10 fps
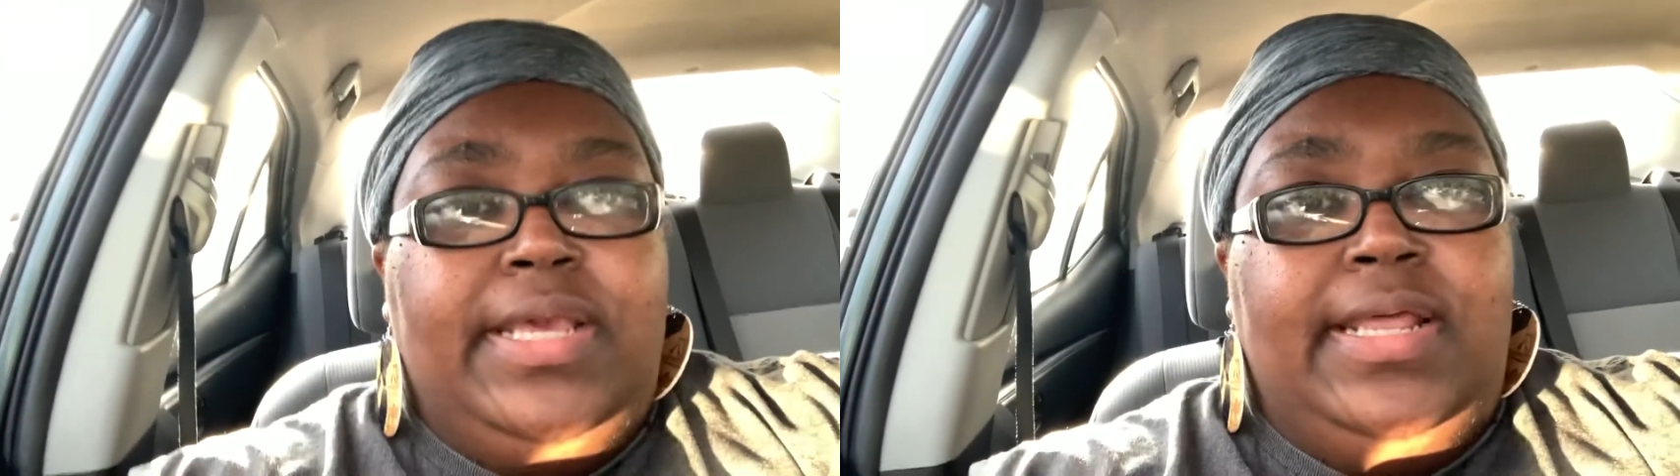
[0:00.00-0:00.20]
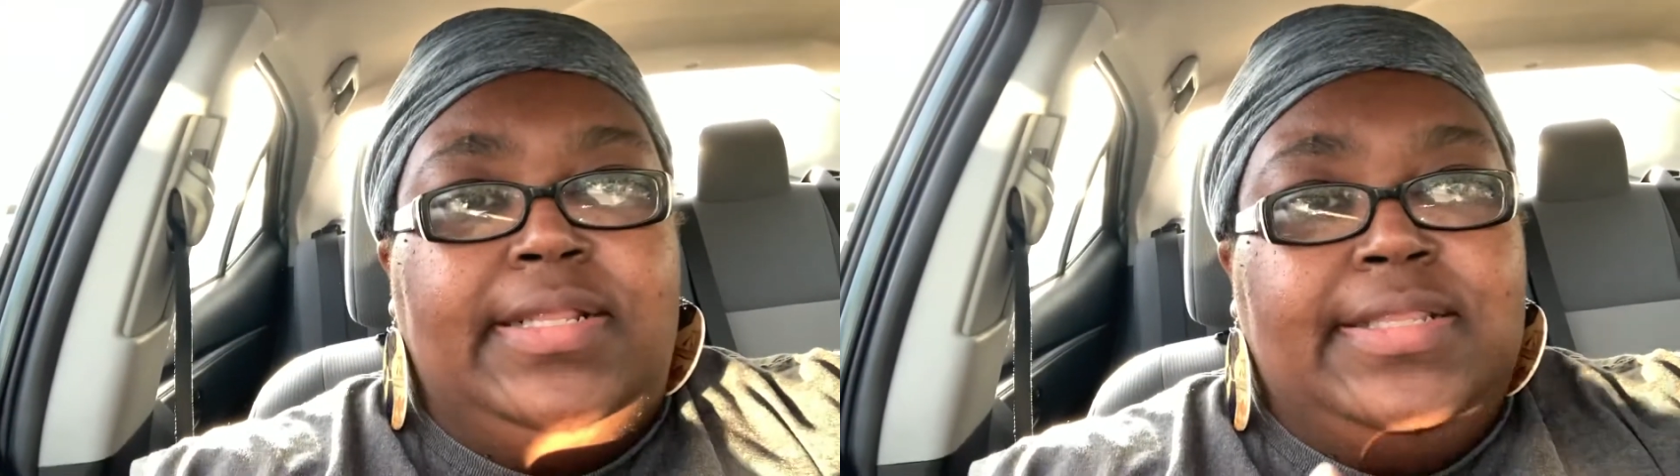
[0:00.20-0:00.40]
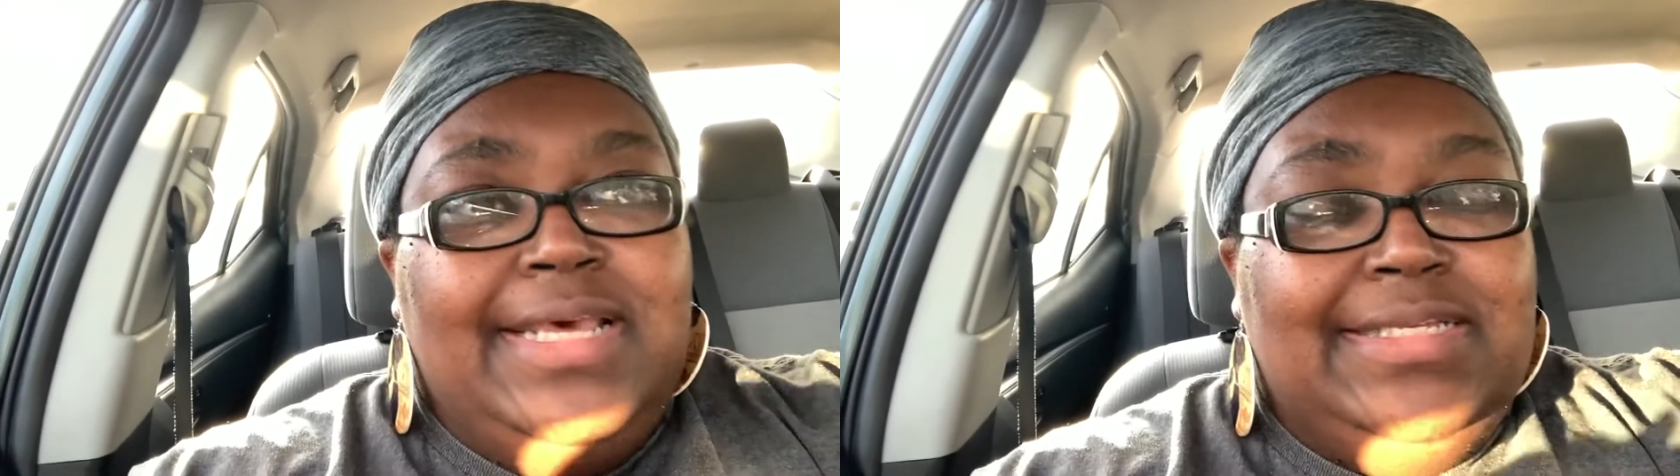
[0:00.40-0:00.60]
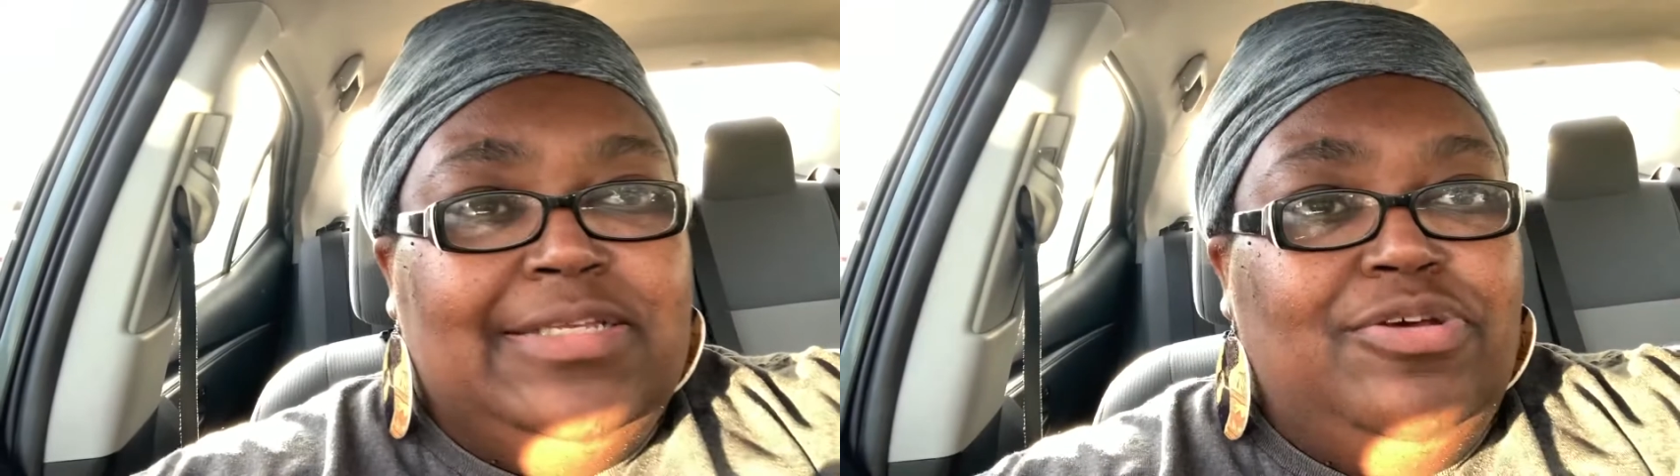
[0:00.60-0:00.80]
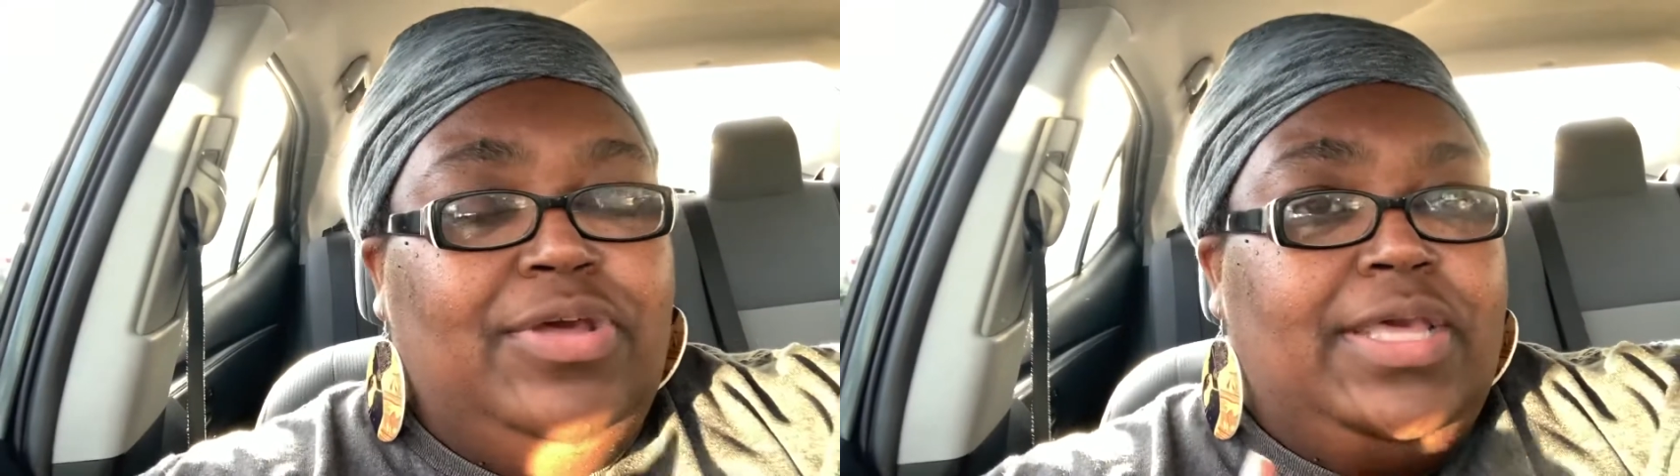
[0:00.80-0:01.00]
to get a list
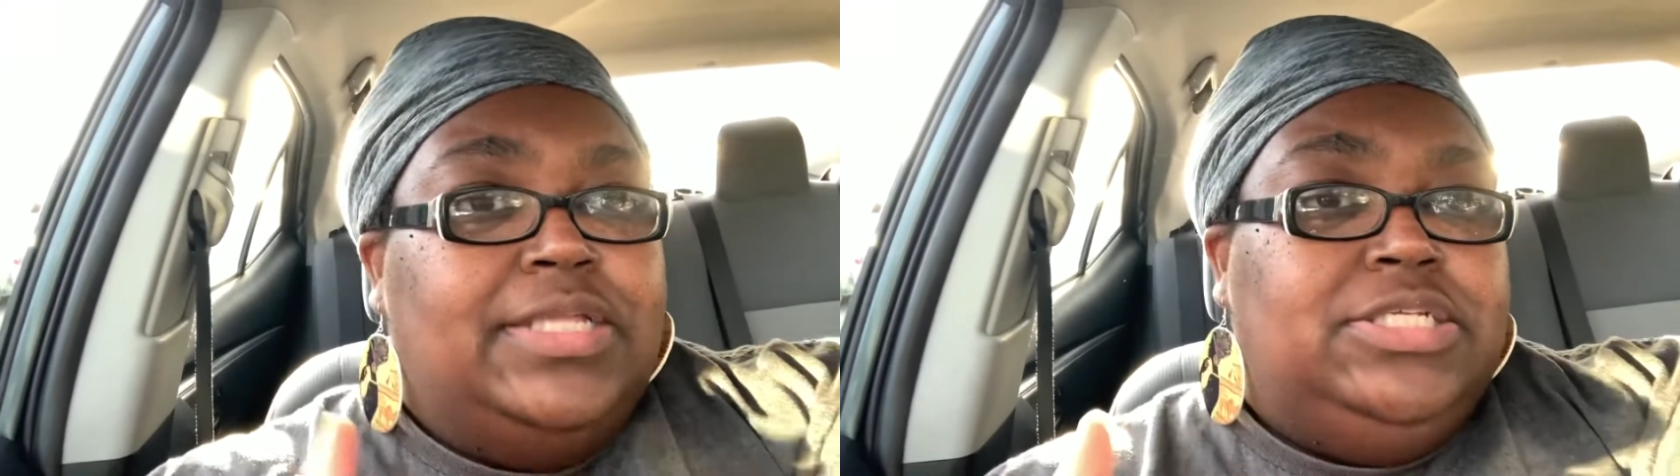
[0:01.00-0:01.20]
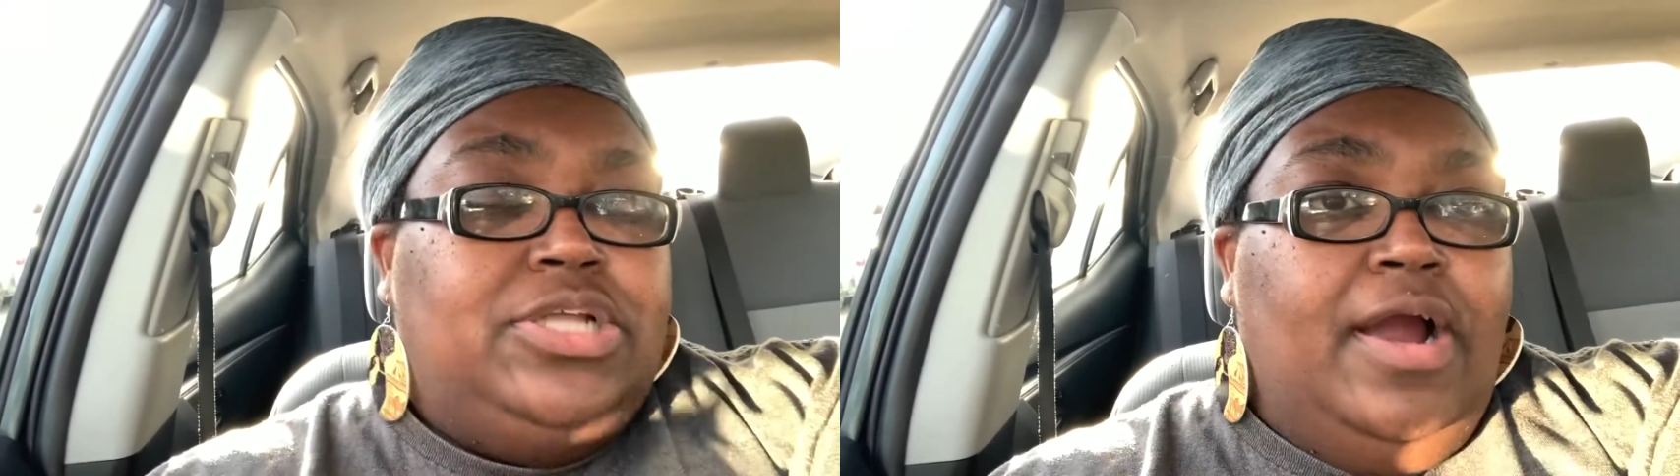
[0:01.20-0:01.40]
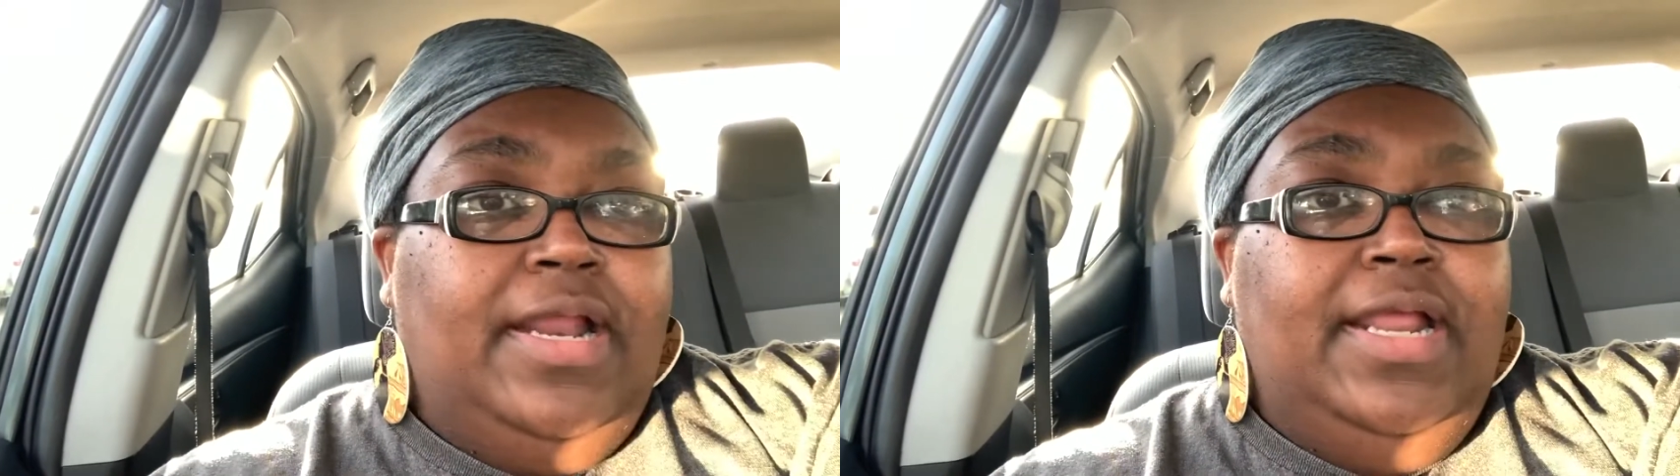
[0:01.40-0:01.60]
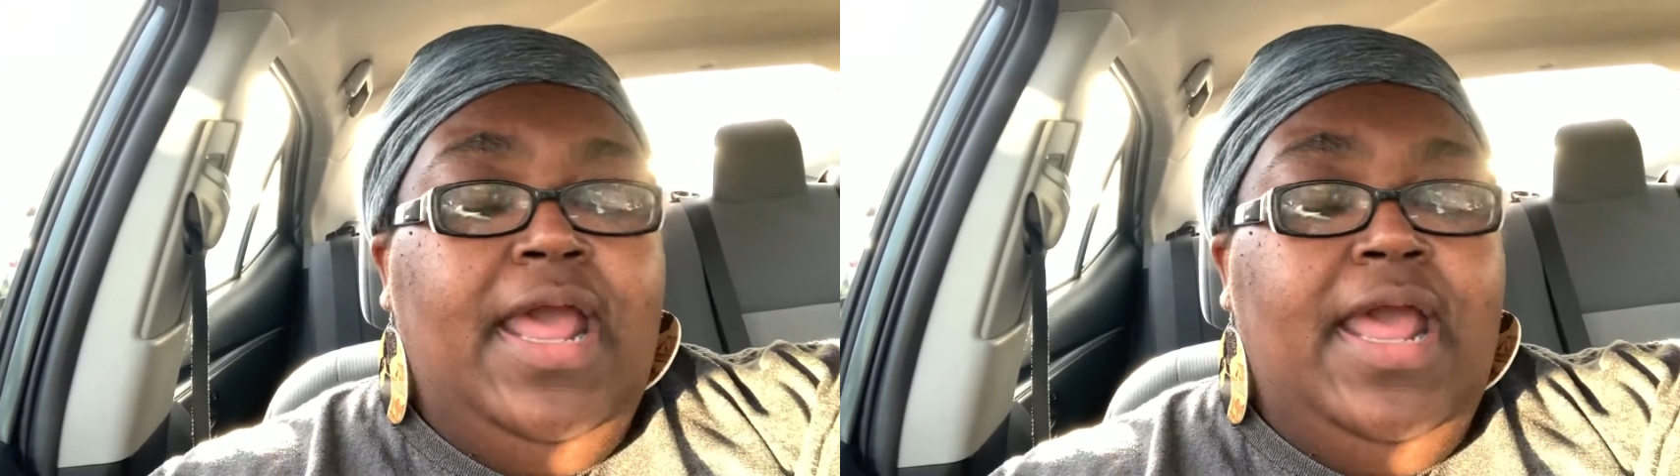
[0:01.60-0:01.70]
so you can get started